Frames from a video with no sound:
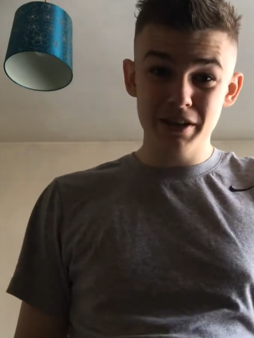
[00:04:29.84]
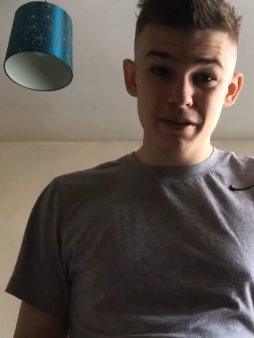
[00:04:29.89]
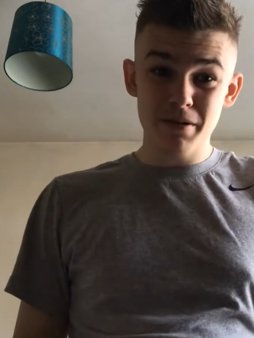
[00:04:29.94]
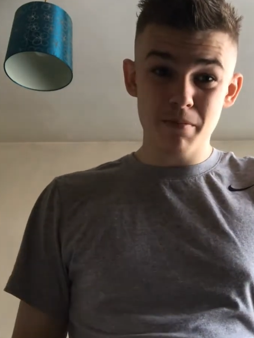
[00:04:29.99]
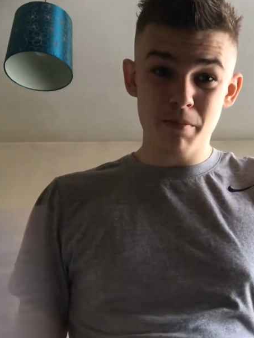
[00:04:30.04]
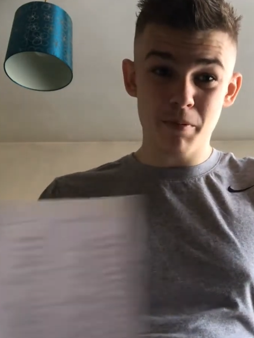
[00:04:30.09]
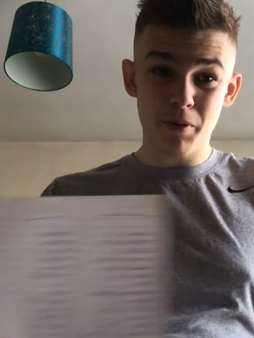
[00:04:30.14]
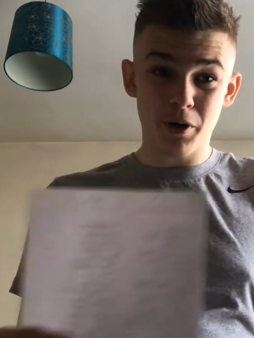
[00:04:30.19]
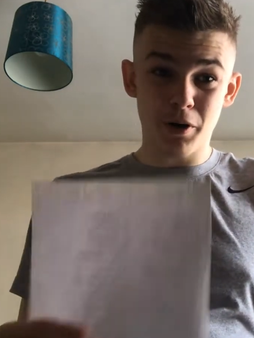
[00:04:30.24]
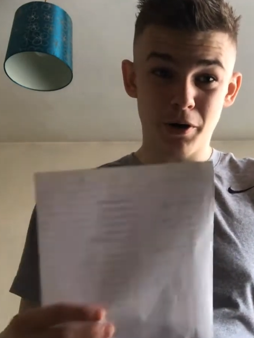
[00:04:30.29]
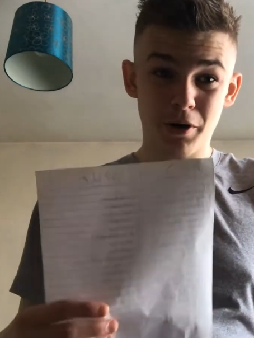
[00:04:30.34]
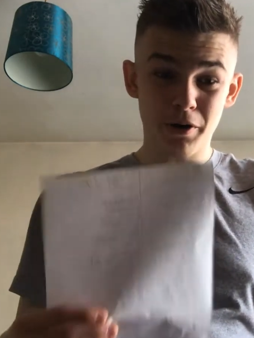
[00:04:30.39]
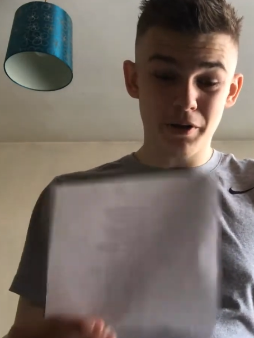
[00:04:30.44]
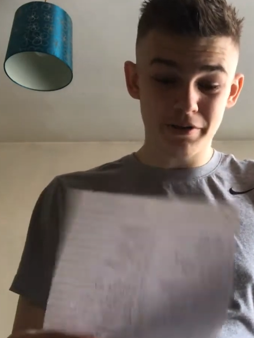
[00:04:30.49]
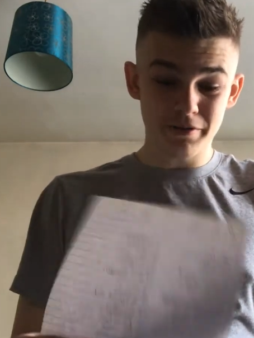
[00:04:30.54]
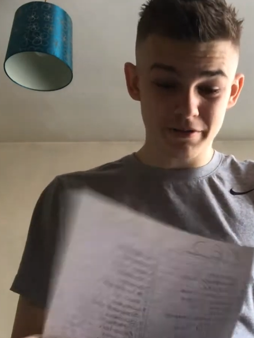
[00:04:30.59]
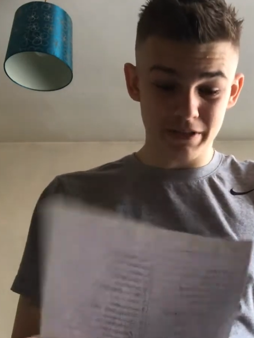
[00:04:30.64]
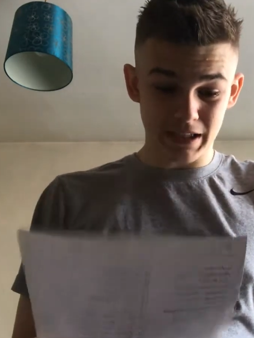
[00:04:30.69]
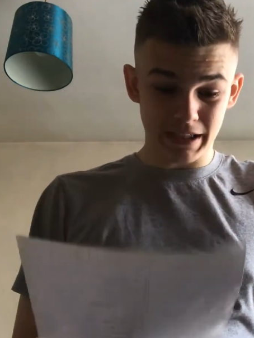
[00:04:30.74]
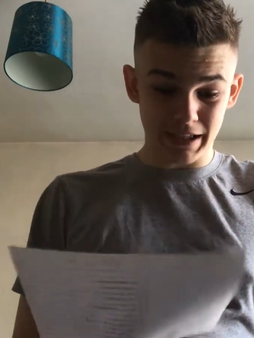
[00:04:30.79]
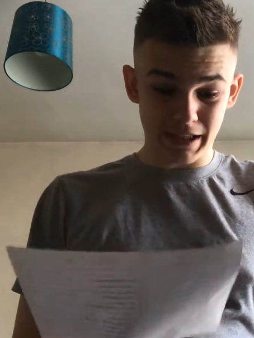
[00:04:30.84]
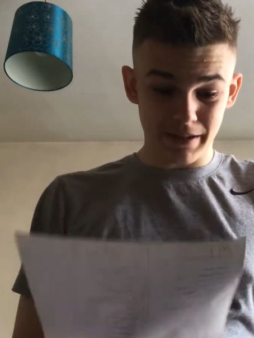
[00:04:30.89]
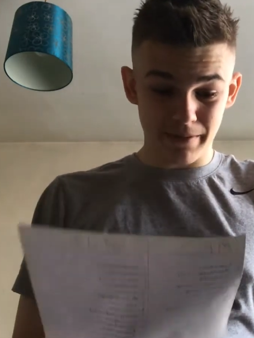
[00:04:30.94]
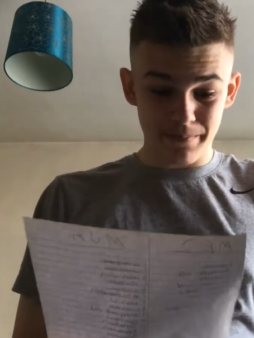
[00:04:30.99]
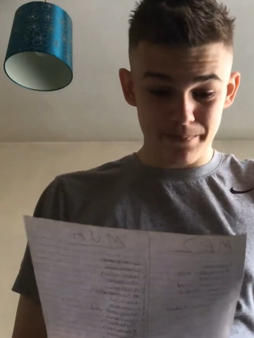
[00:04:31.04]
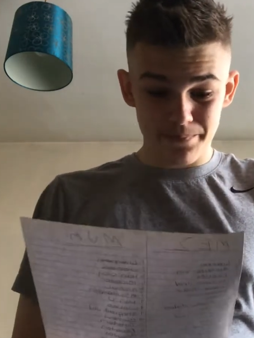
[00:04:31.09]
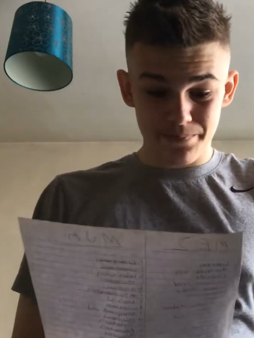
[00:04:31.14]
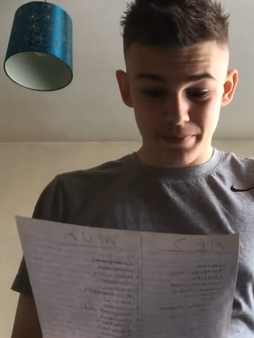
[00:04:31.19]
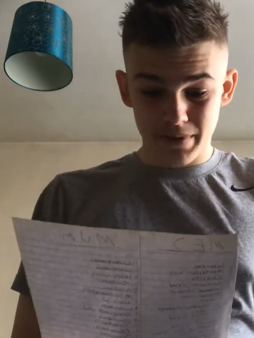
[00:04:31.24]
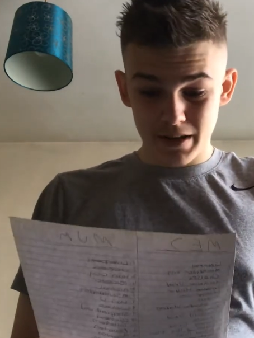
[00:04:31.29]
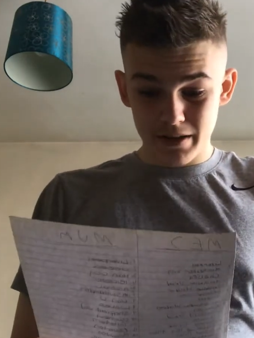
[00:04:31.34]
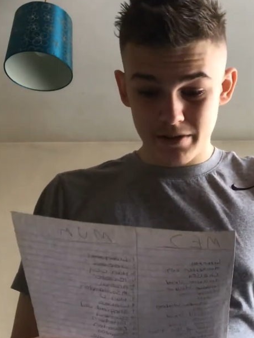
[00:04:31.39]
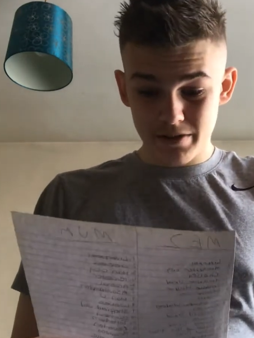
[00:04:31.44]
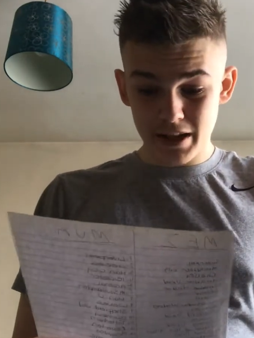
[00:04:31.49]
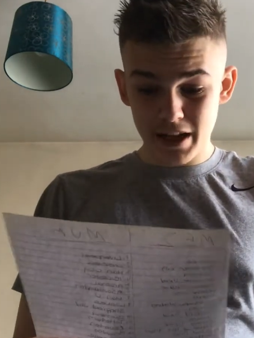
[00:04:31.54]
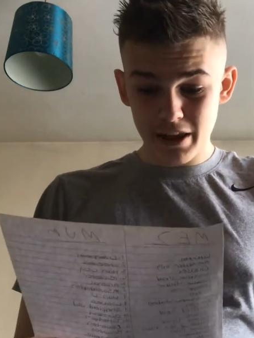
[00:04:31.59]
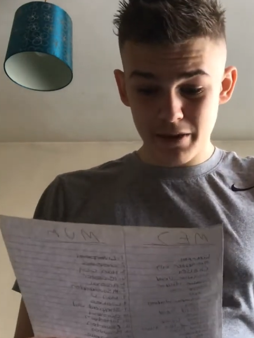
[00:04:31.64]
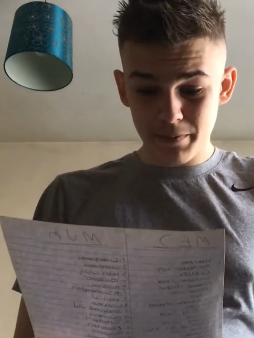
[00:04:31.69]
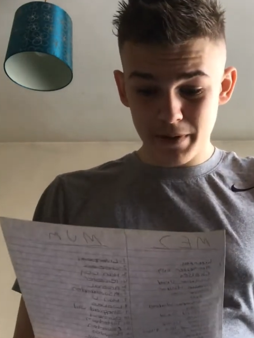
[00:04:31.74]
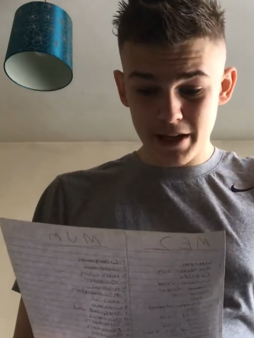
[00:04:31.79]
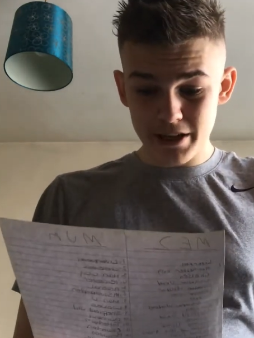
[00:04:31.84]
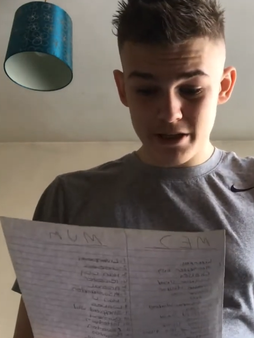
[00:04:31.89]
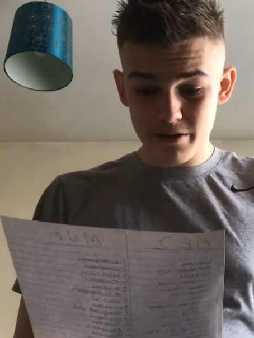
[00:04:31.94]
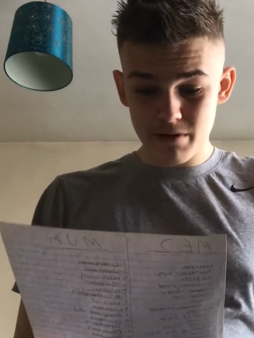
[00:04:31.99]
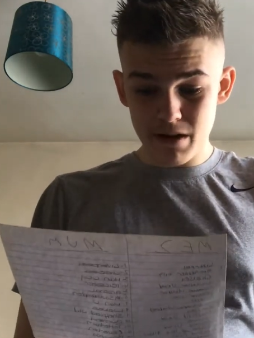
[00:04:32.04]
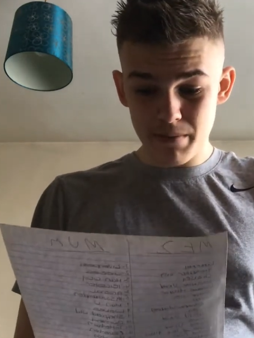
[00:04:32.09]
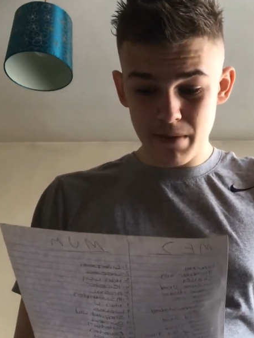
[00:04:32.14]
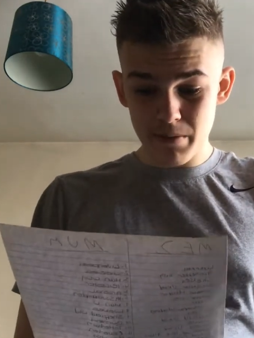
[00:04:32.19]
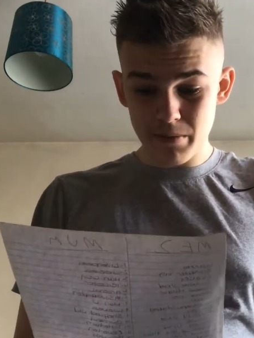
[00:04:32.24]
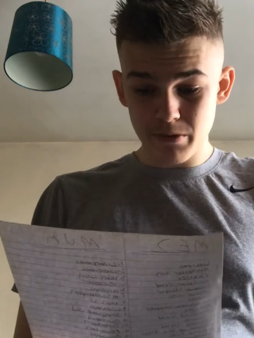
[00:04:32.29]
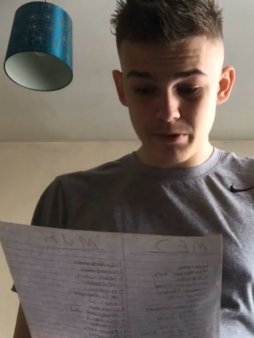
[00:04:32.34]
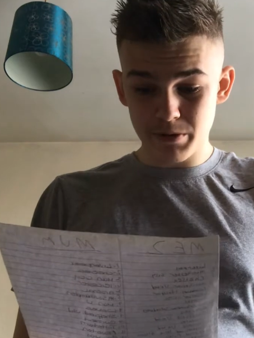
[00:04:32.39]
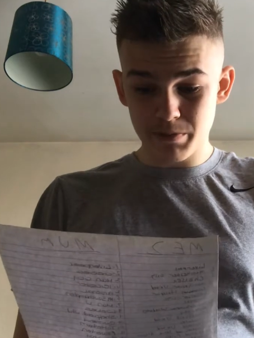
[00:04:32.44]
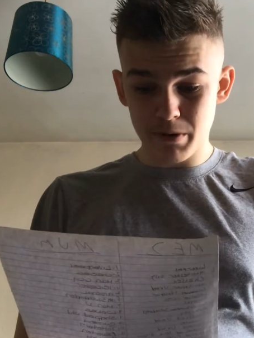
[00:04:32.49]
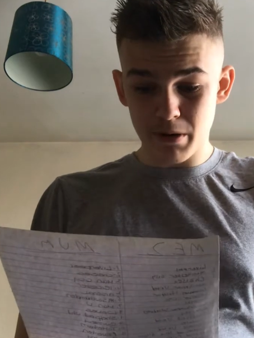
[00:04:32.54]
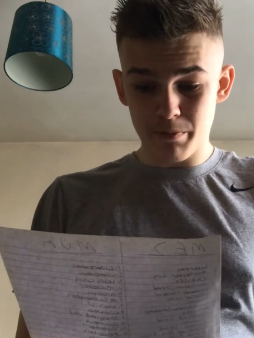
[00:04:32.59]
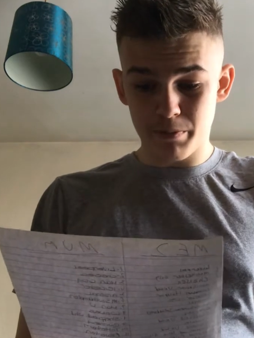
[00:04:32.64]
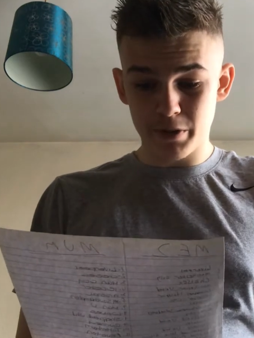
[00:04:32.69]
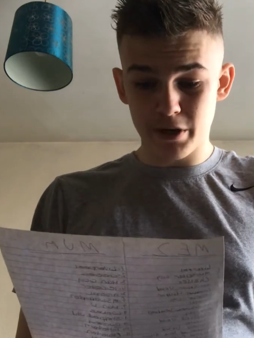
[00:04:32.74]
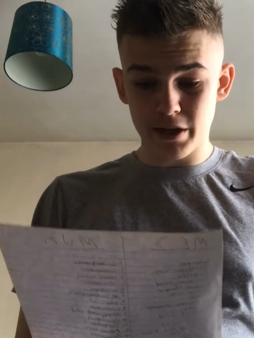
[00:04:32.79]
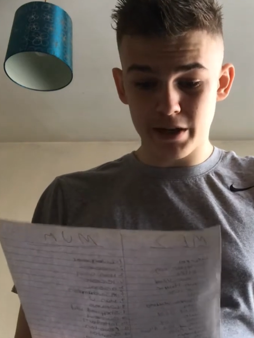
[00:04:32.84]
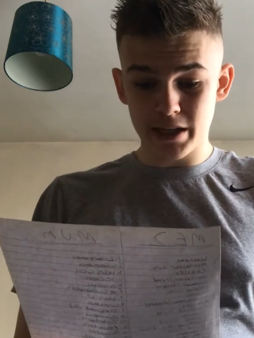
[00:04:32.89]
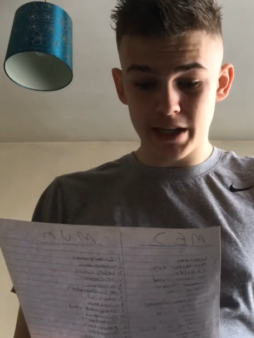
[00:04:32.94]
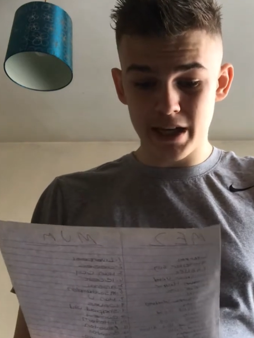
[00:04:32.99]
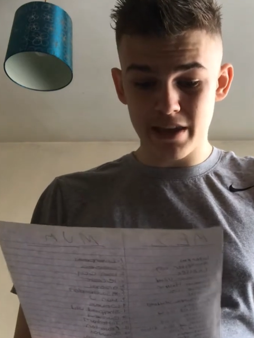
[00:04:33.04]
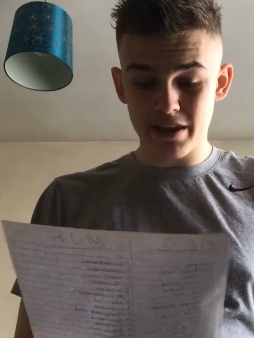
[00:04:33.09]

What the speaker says: but yeah. 10th place is where my mum's put Burnley,